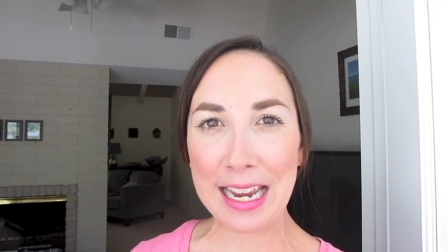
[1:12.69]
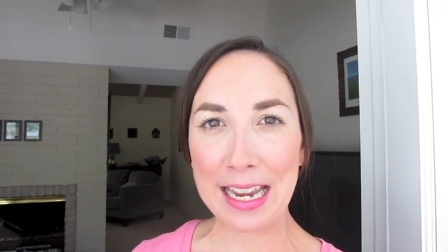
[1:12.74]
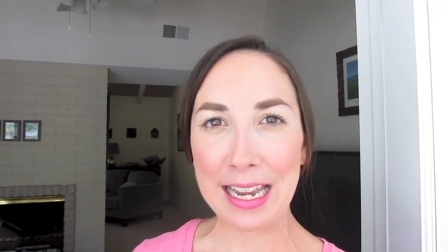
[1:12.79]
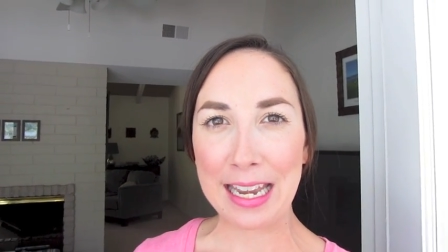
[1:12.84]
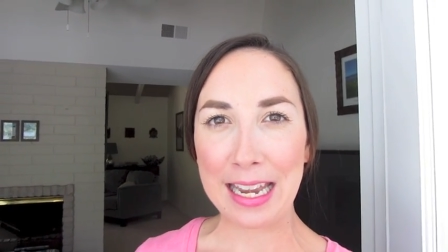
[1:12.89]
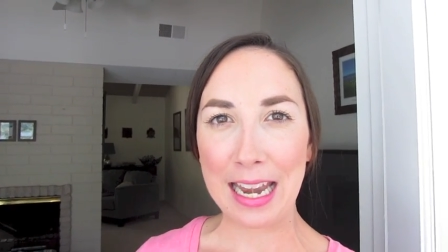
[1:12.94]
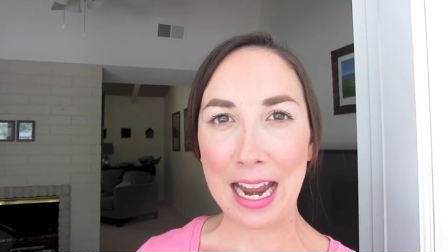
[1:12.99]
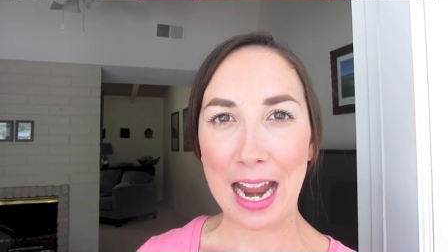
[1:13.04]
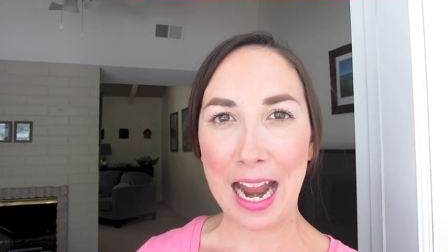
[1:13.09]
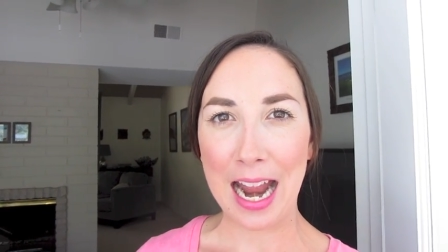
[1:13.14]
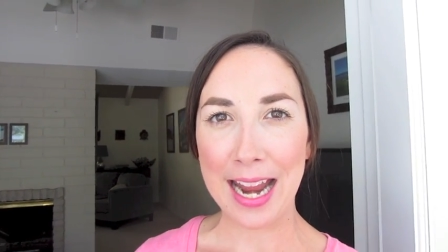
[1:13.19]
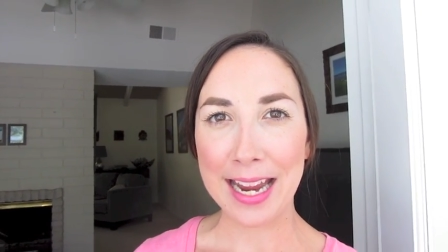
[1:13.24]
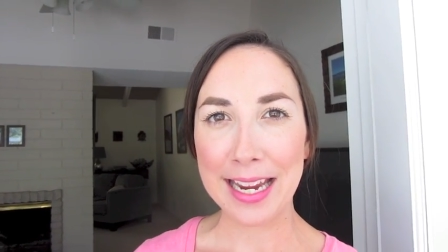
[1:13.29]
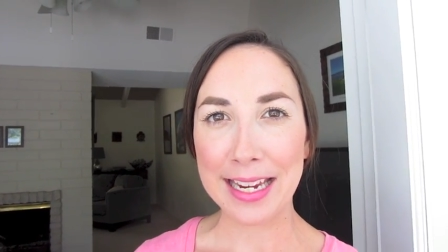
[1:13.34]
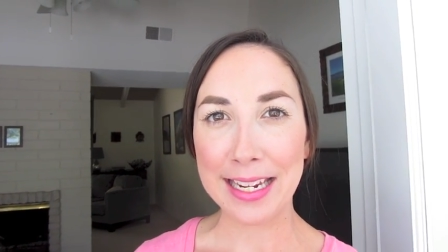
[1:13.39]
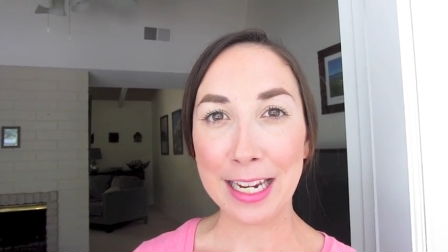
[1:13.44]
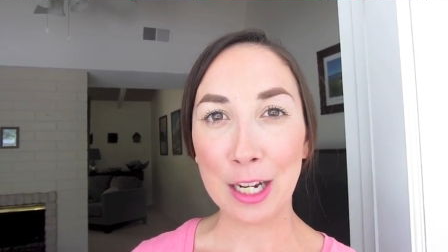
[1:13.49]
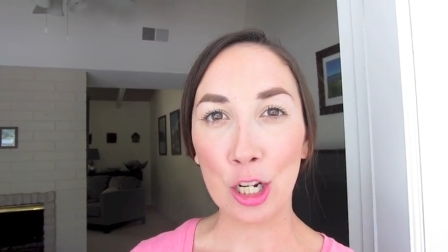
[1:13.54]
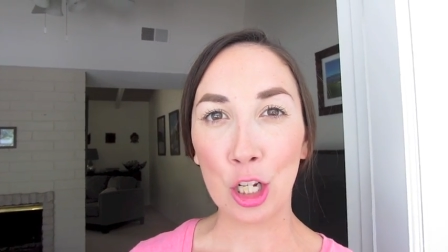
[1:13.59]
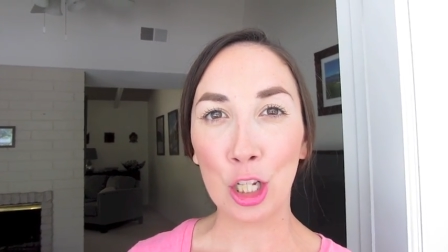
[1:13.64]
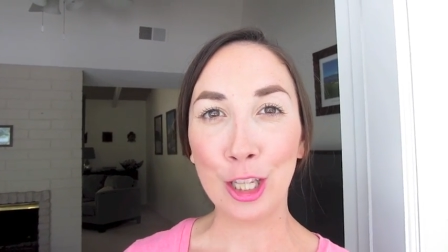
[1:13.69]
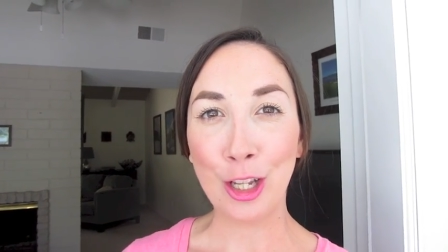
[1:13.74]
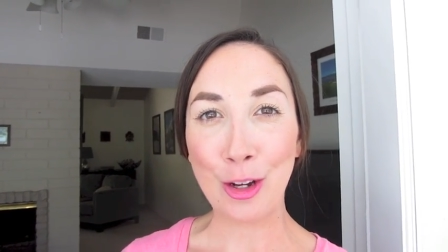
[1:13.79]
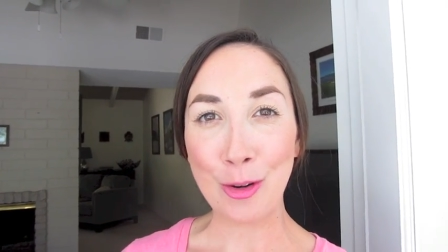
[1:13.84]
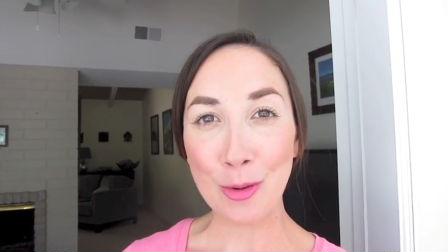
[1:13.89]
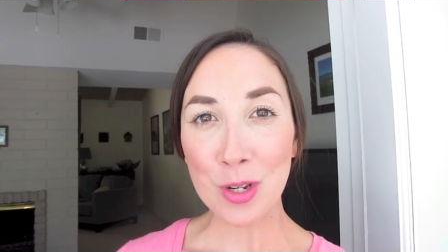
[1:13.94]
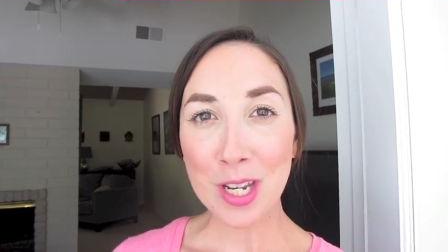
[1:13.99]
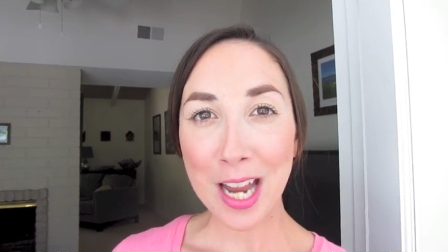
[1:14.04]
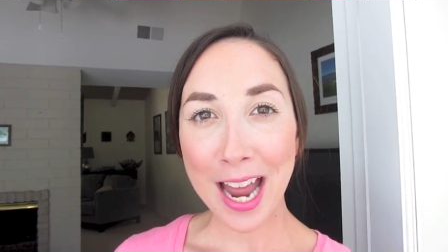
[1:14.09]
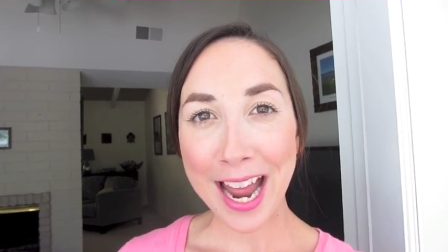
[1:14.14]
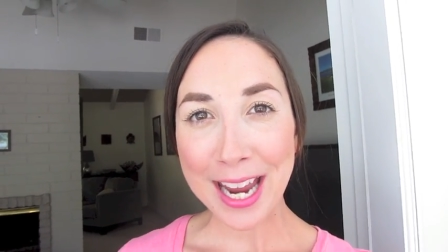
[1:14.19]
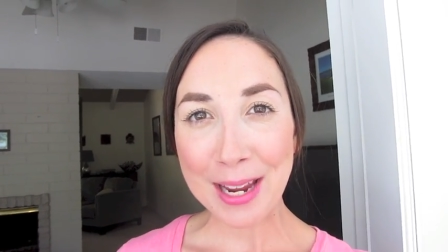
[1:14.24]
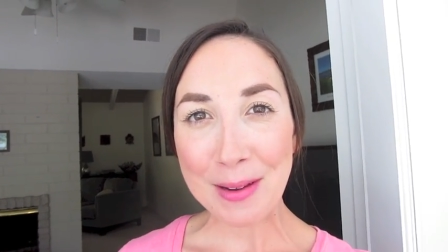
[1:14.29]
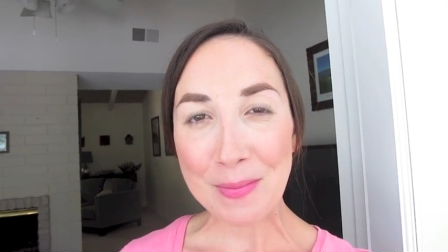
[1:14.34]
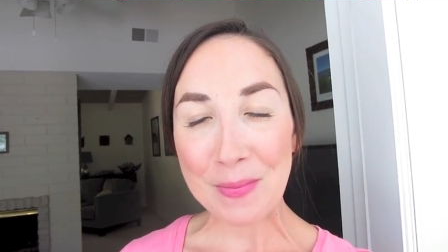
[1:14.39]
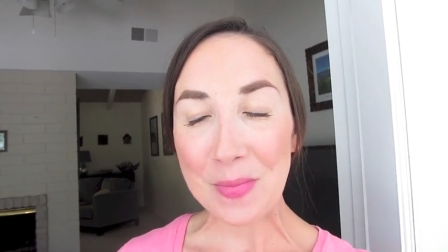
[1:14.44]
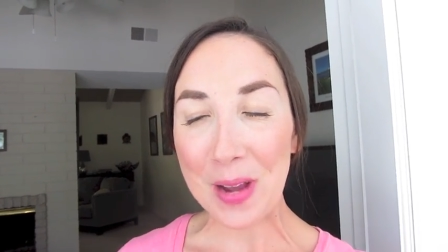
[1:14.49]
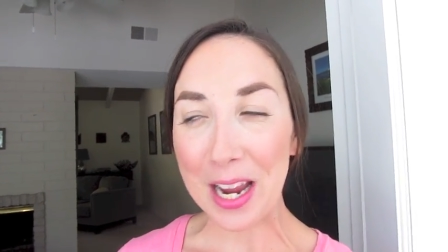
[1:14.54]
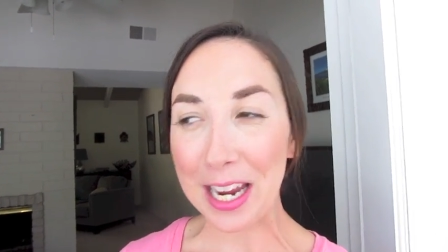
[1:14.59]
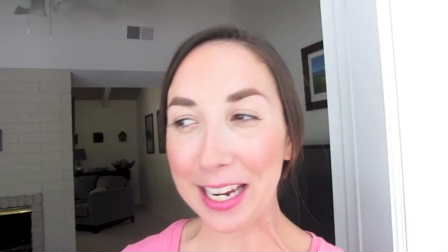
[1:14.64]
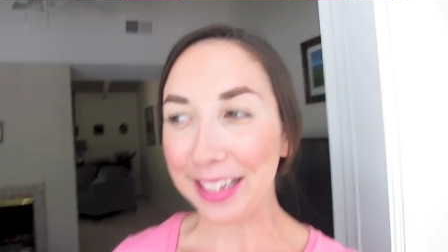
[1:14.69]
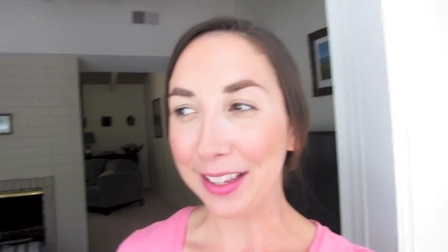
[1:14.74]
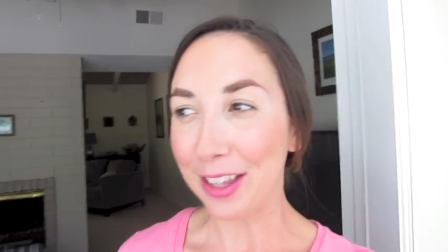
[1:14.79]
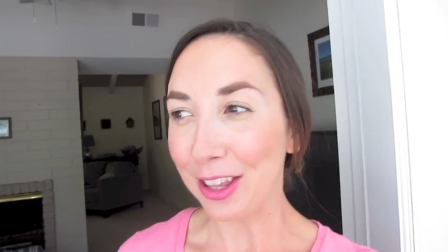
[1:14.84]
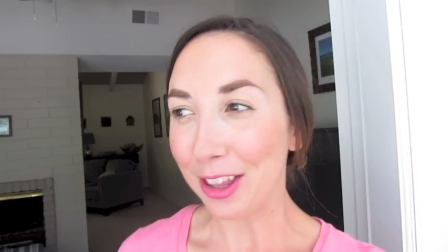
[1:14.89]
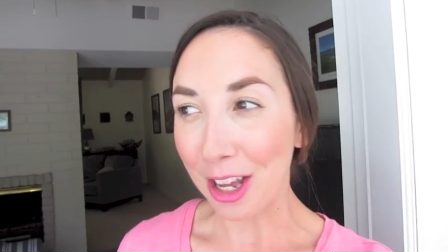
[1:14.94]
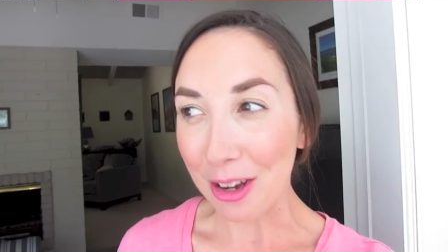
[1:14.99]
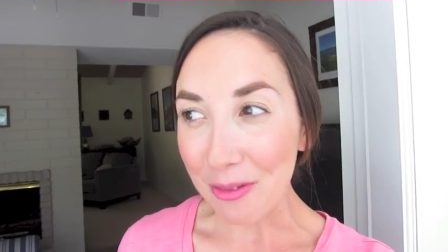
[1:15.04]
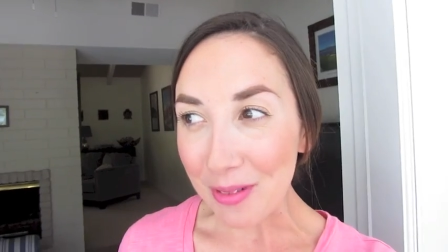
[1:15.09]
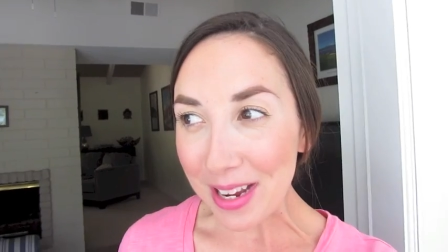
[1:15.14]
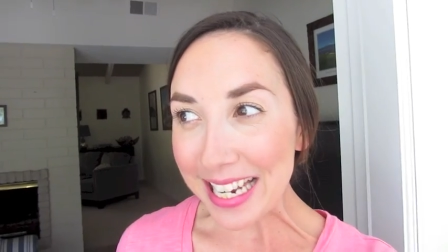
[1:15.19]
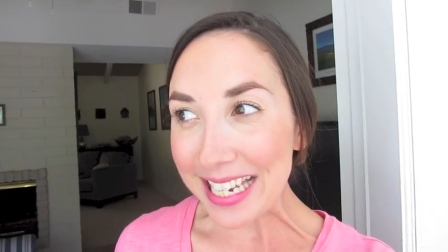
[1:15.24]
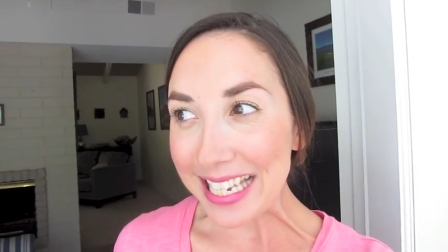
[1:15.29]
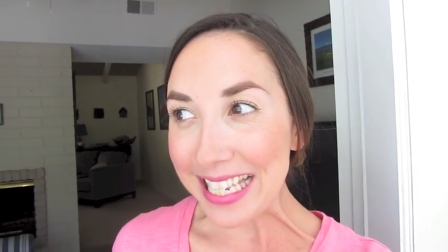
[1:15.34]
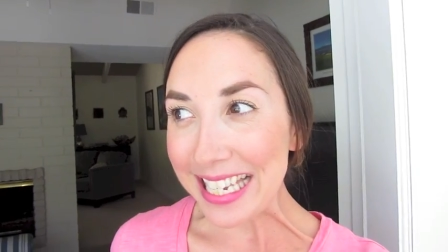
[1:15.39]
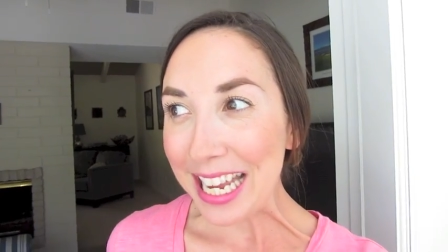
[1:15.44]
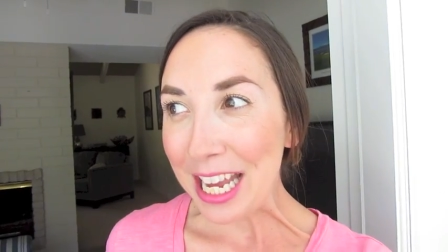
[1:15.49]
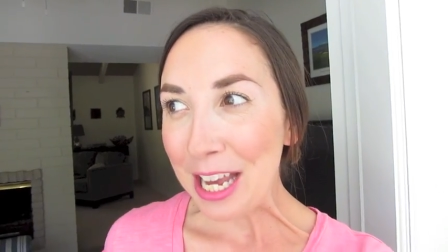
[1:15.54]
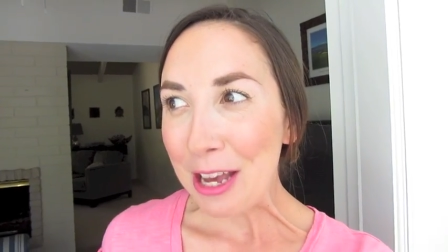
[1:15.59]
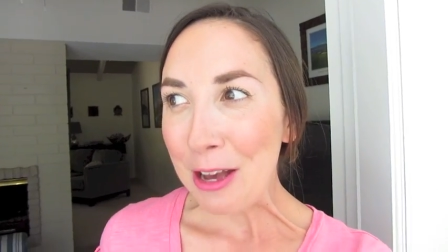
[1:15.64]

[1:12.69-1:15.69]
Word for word: and I get alone time. I love it.